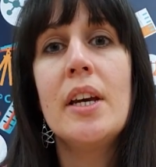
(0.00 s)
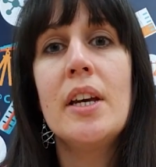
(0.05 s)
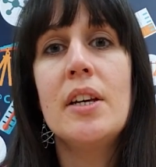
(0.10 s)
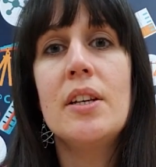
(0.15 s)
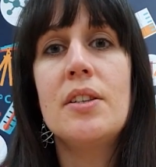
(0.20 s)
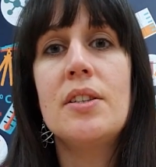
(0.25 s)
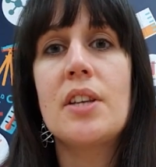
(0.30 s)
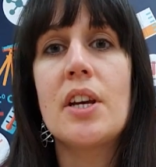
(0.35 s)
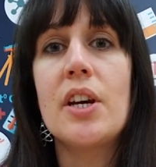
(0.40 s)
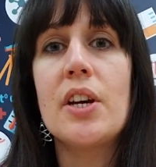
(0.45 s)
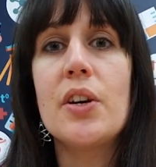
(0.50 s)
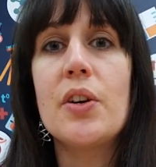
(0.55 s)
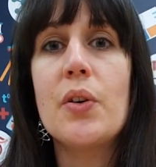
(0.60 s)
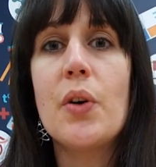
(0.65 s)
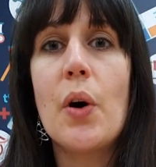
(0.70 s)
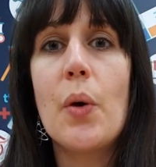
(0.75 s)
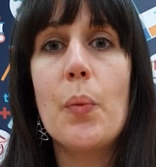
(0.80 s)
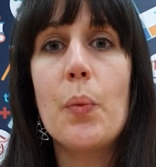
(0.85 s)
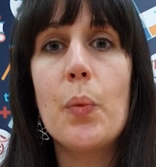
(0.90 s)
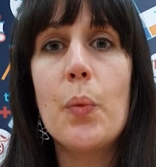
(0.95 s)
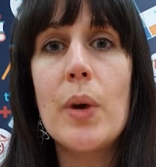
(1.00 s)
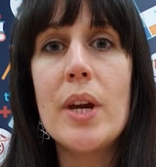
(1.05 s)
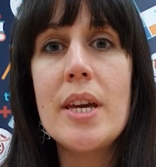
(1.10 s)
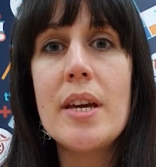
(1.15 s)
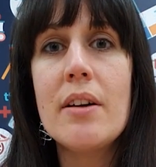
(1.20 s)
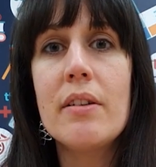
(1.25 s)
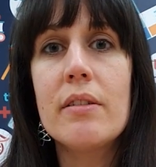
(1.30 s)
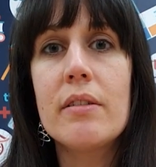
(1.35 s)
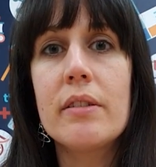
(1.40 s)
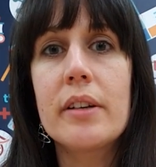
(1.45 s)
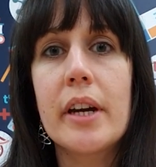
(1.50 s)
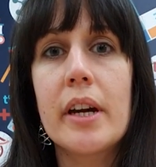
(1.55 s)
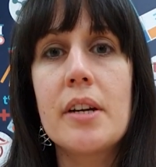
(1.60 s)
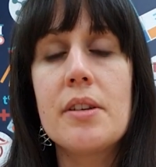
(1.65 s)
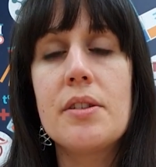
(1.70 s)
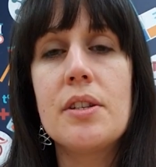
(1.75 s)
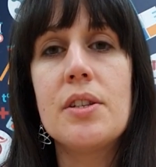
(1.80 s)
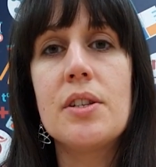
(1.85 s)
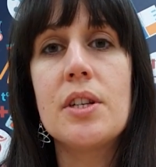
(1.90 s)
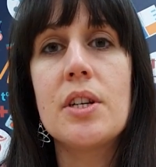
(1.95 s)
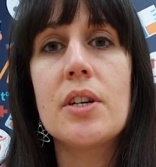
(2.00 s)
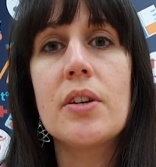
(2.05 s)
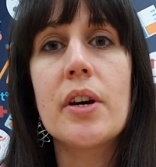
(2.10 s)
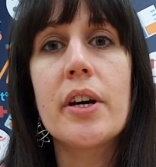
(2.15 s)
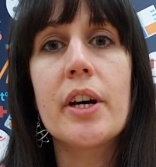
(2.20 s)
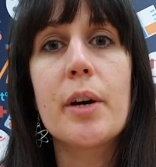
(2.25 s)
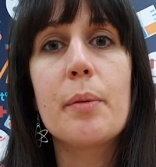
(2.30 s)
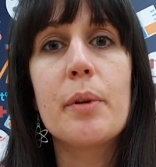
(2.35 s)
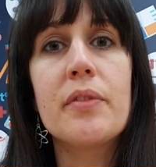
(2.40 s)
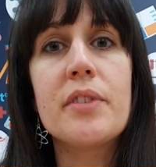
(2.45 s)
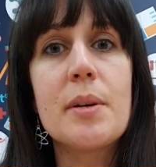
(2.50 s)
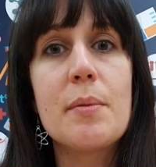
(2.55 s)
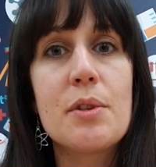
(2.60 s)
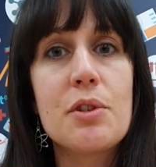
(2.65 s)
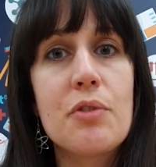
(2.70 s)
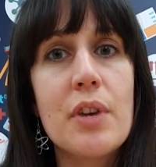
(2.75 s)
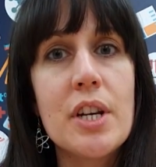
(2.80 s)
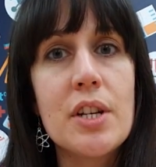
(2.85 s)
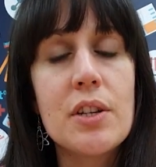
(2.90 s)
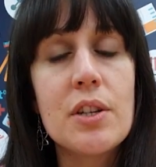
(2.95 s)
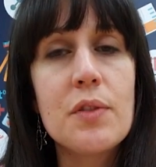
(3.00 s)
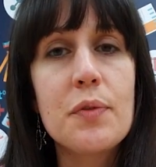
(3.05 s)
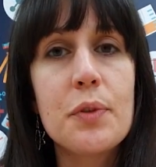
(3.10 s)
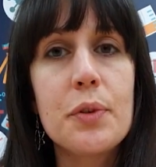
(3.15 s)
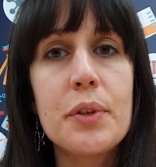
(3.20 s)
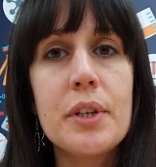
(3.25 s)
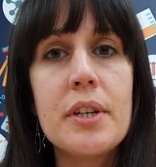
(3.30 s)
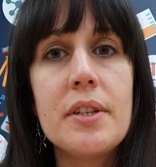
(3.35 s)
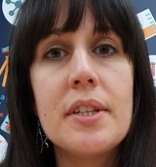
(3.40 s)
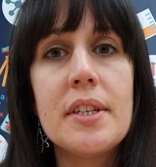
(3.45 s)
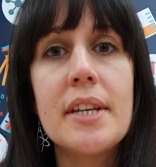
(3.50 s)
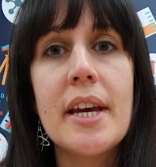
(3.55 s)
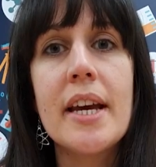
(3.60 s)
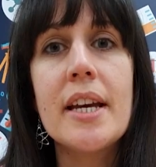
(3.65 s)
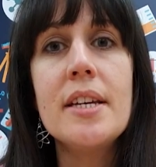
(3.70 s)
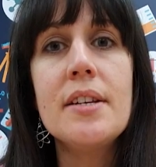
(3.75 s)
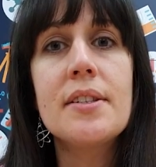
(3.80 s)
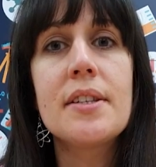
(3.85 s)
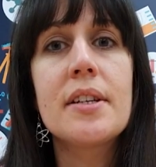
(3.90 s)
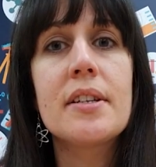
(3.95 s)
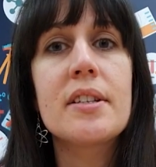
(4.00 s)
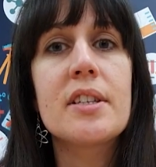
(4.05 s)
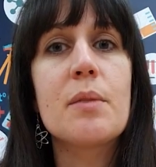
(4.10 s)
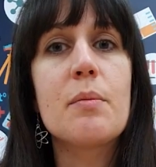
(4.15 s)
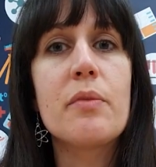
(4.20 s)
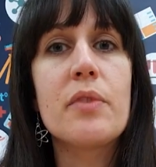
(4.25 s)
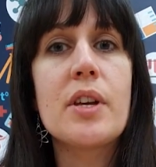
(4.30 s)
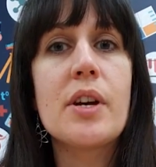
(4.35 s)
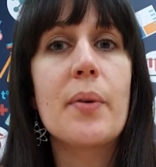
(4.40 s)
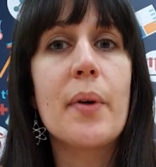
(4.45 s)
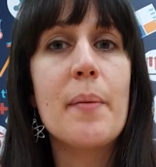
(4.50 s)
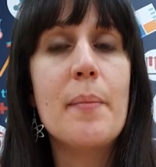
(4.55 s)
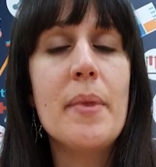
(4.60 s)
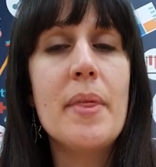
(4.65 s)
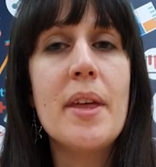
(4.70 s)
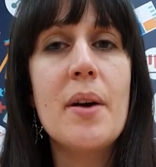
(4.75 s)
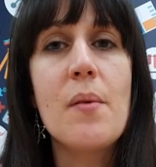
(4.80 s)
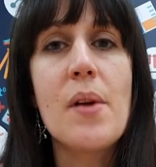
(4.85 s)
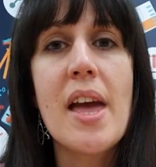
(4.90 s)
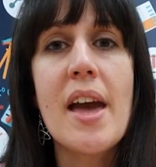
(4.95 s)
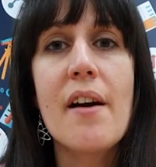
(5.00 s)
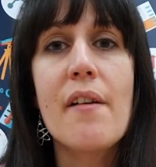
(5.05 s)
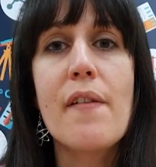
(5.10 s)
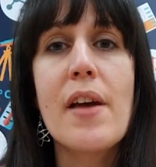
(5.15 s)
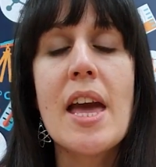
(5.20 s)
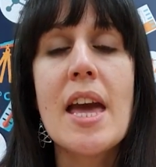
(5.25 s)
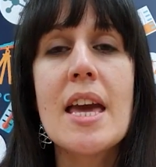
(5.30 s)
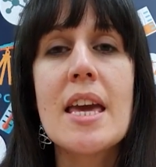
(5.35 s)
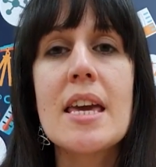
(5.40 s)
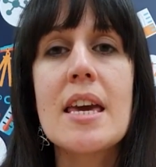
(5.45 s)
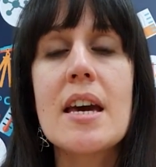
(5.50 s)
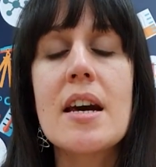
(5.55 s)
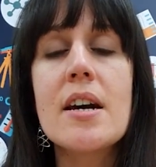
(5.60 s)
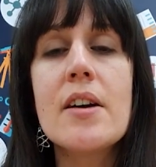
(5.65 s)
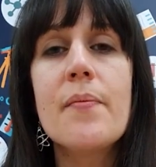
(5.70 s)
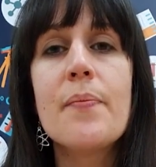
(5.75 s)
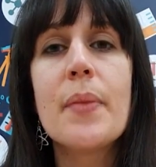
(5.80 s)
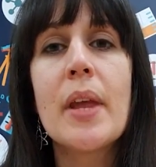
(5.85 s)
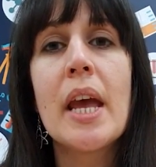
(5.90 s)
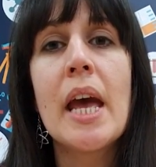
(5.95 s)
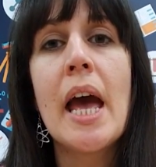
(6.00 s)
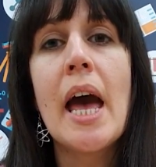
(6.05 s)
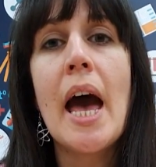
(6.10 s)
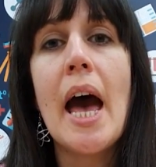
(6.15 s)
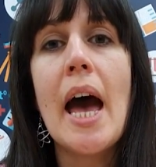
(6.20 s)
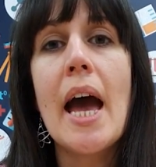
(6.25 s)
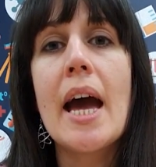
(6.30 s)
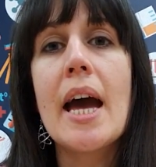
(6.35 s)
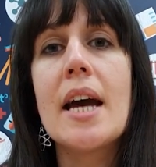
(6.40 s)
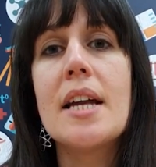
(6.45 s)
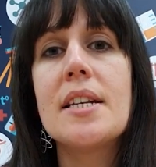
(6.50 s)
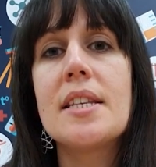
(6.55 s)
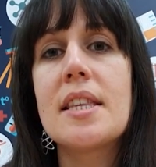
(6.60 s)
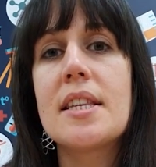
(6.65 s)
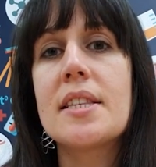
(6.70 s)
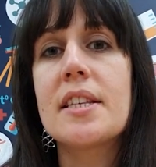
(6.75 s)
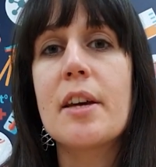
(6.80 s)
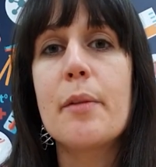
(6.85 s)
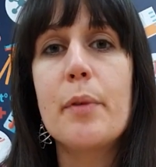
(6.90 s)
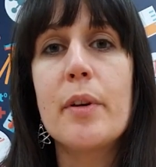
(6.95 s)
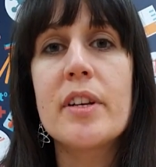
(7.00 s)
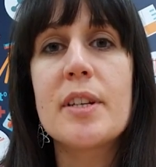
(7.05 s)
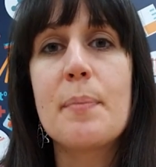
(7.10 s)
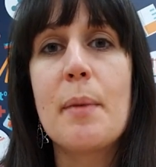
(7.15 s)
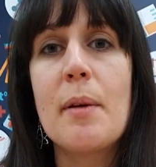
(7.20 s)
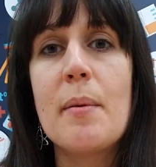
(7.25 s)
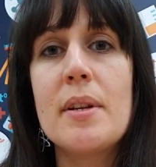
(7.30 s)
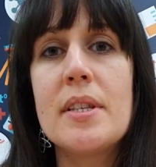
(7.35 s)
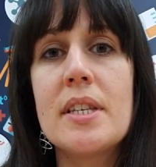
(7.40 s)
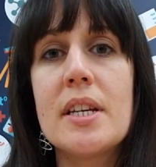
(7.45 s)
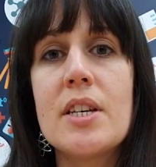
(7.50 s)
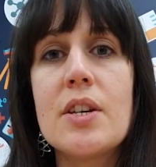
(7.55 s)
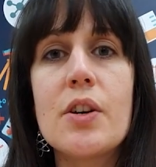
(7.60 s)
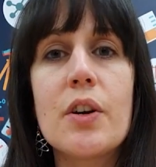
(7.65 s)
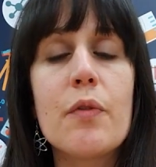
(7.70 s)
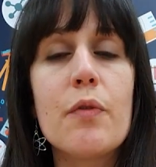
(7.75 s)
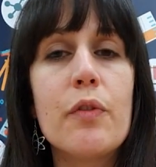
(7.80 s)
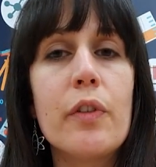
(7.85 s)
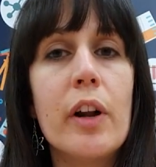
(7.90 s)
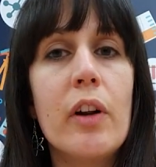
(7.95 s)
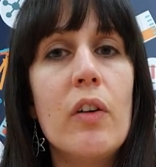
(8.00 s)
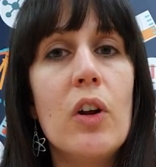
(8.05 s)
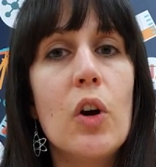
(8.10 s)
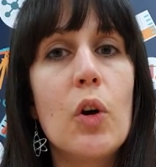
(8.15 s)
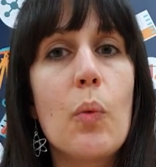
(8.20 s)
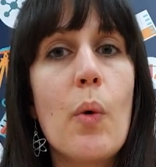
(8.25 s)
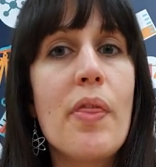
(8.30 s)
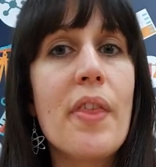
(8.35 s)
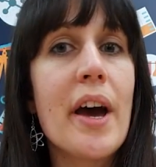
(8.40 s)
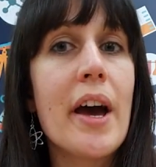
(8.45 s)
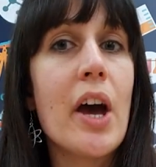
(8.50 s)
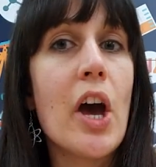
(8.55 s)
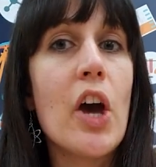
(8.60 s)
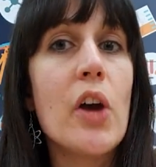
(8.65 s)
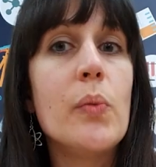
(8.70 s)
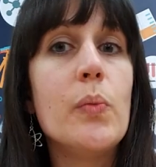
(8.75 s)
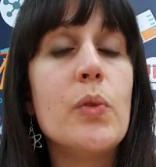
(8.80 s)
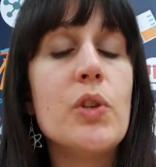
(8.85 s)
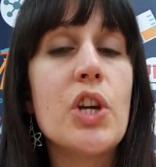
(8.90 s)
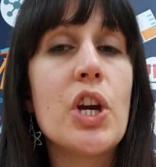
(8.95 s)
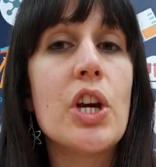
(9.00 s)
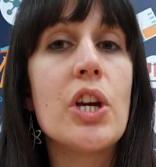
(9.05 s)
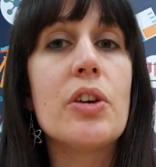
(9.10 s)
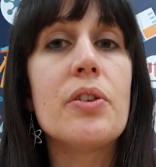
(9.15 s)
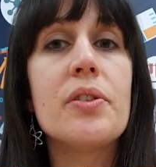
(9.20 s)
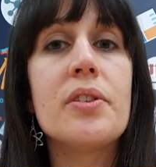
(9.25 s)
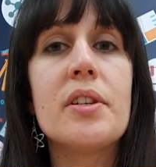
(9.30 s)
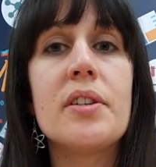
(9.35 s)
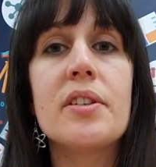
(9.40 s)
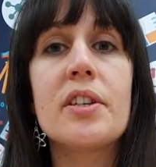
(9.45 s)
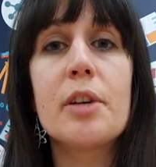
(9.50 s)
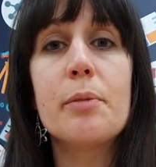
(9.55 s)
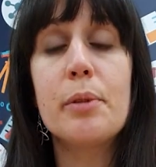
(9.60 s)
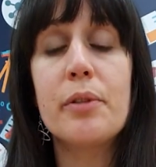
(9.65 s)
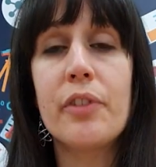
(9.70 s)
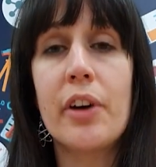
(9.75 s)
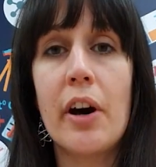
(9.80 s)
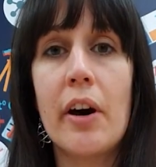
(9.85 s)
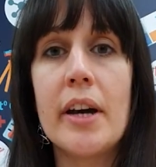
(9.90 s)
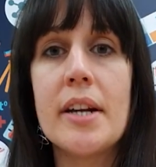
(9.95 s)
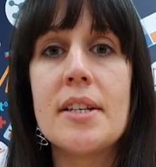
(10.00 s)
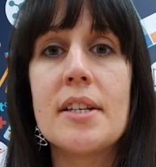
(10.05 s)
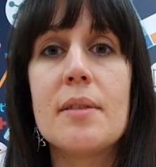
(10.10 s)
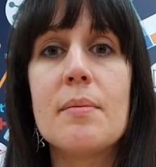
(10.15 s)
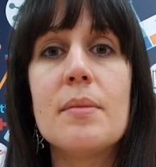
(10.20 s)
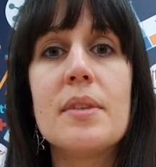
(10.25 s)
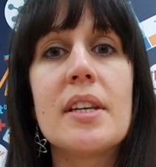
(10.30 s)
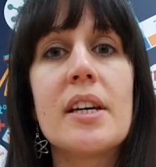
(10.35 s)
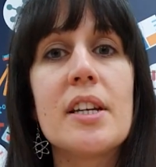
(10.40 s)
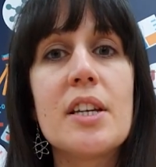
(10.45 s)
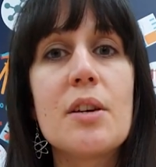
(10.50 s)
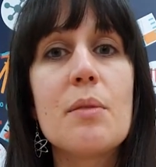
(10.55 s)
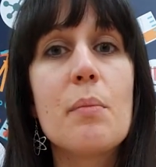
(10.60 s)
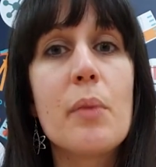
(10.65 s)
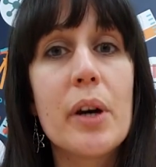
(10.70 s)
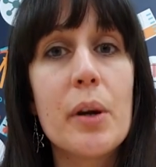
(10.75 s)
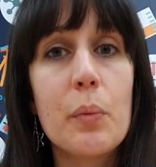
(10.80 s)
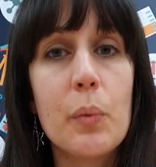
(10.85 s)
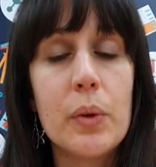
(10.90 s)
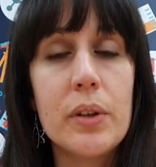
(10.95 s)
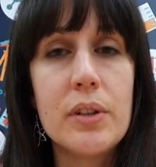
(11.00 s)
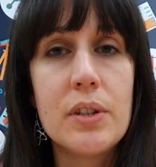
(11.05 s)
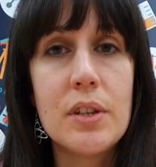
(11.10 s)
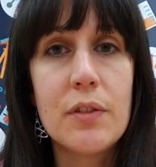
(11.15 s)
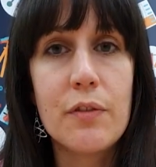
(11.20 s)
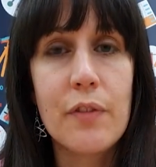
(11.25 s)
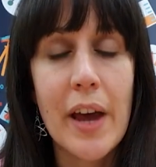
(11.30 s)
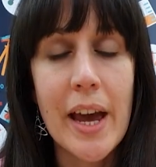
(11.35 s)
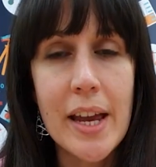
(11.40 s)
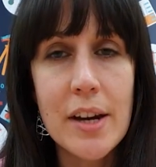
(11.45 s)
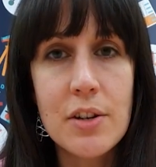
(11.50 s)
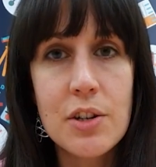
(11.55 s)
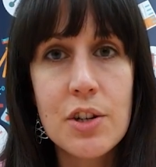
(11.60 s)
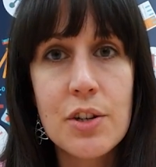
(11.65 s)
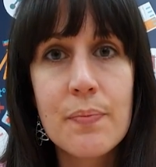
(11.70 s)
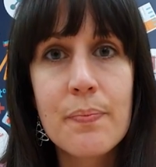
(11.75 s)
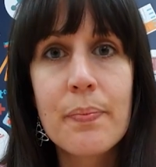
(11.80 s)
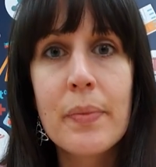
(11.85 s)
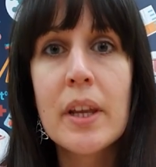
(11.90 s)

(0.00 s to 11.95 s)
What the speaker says: So we are going to do a couple of demonstrations for you today using some of the equipment that we have here, and there's a couple of experiments that you can follow along with at home too. So there's a couple of items that you might want to fetch.